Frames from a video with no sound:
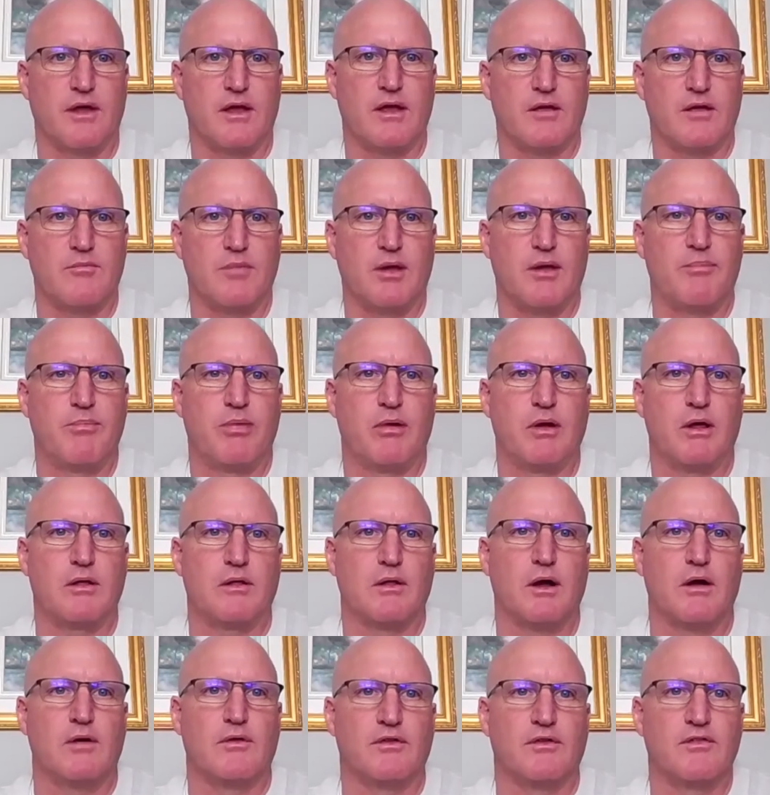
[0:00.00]
They can yeah. be pretty
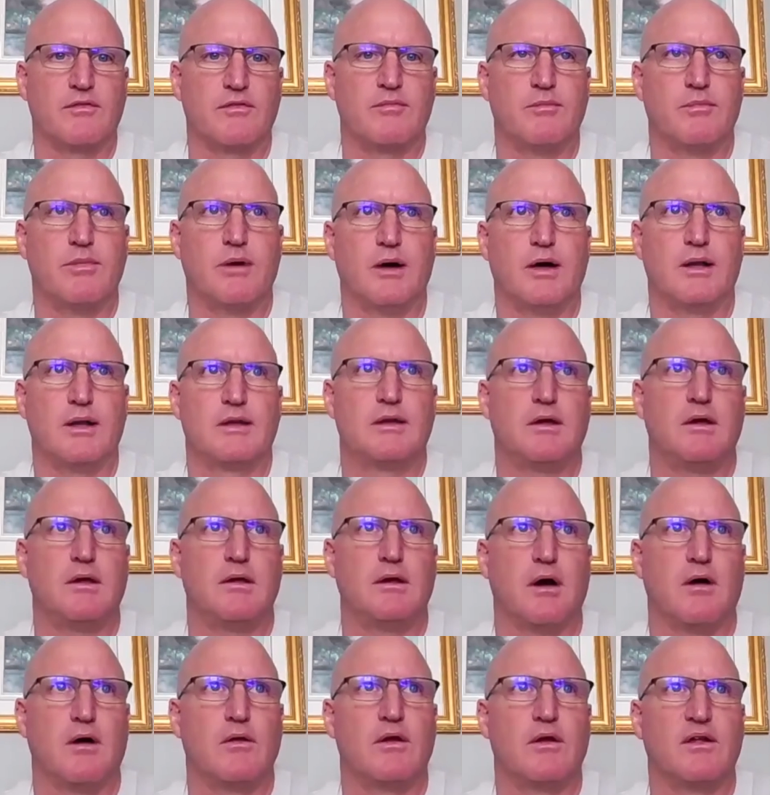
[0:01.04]
close, but you
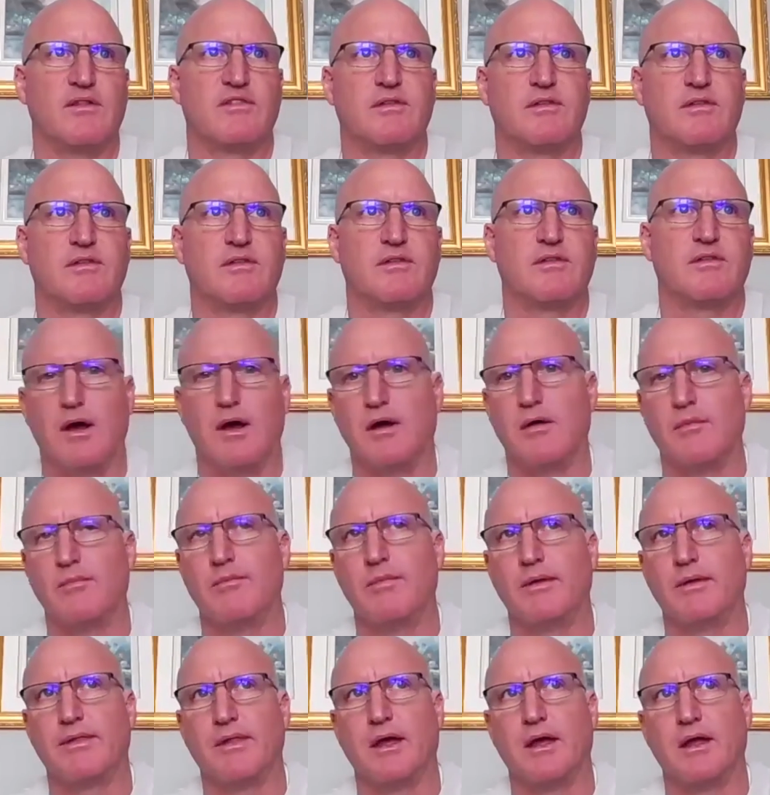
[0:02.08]
don't necessarily know.
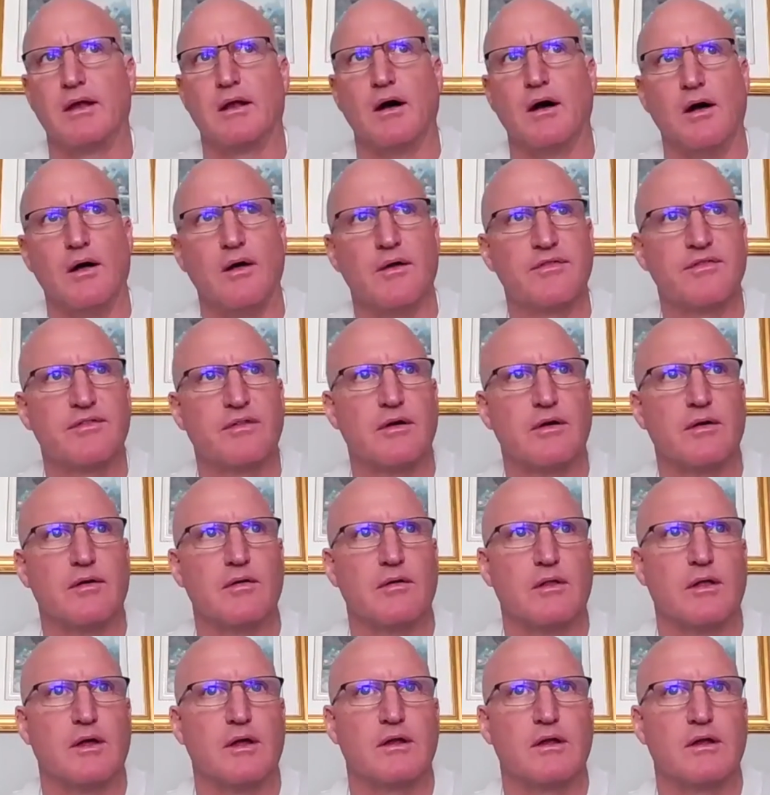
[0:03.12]
But then also a
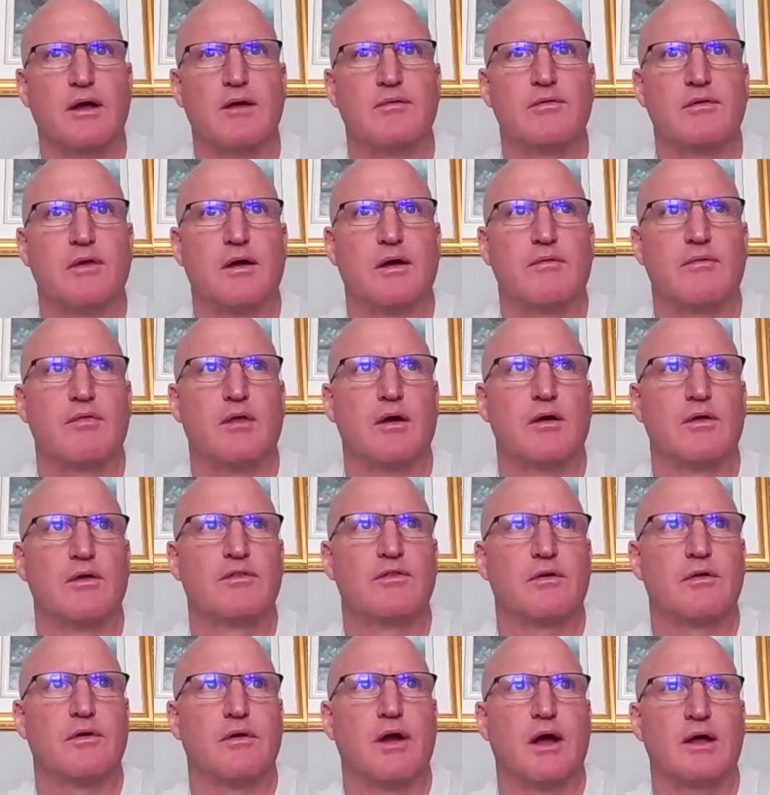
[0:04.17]
lot of times you have those
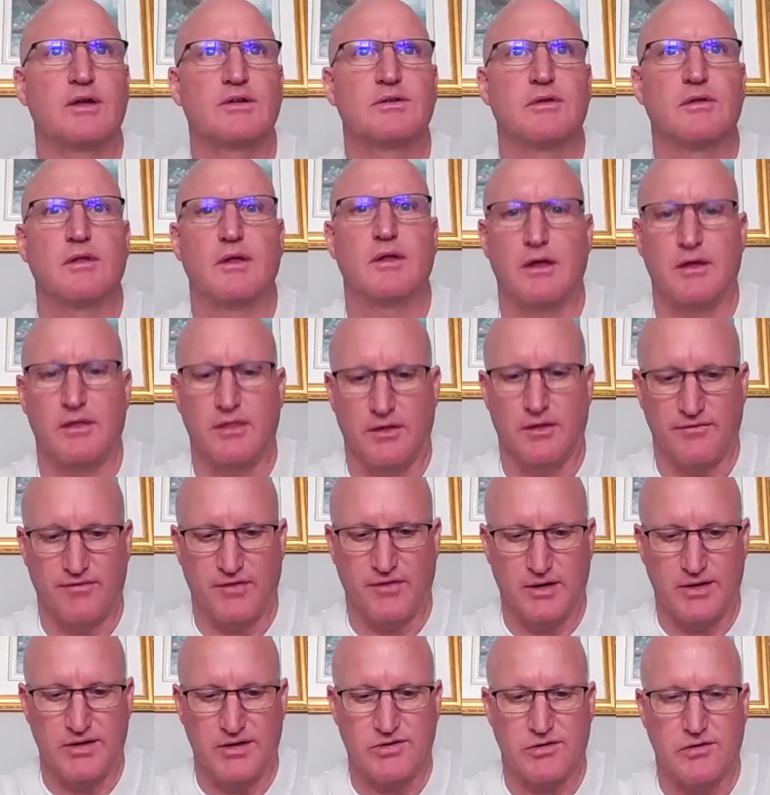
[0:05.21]
that are actually the
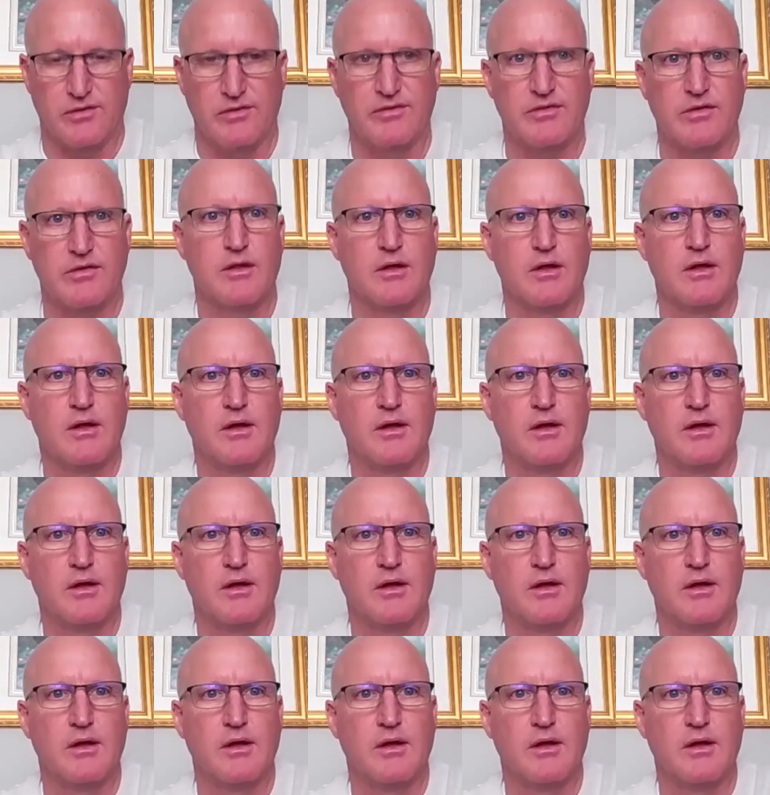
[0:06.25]
finishers